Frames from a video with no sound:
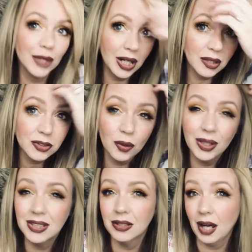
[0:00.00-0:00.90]
I'll
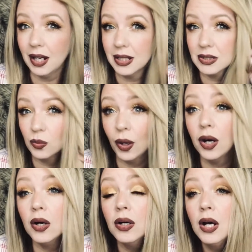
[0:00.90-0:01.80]
totally do that as
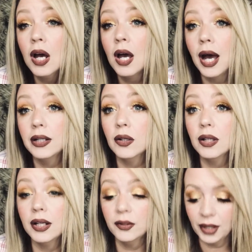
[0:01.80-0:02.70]
well. I know a
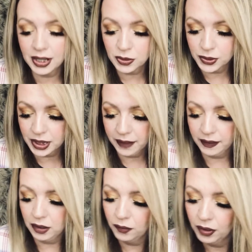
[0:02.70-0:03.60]
lot of you guys were saying
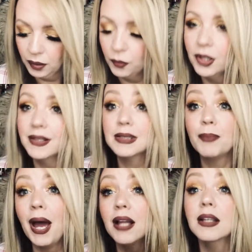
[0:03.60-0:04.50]
that you really wanted this
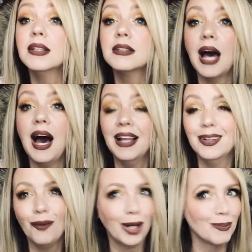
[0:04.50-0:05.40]
palette. I
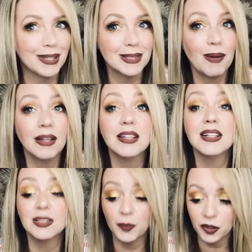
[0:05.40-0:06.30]
highly recommend this palette.
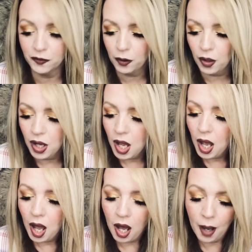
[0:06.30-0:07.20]
It's beautiful.
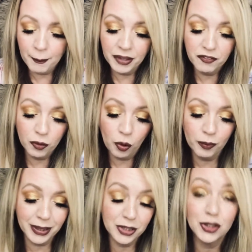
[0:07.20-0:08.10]
But if you want
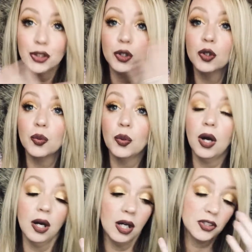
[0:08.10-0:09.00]
me to do
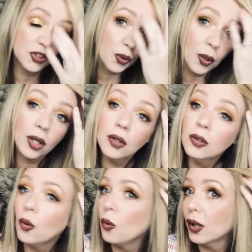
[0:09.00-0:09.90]
a
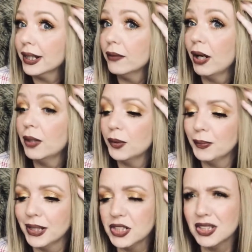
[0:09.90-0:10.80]
tutorial or get ready with
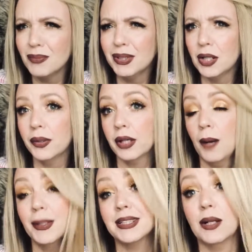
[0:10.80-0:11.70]
me, just let me know in the
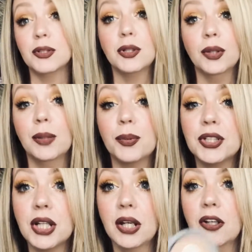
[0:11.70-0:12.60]
comments. I would totally
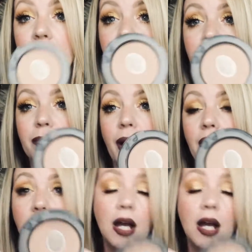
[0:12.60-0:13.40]
appreciate your feedback.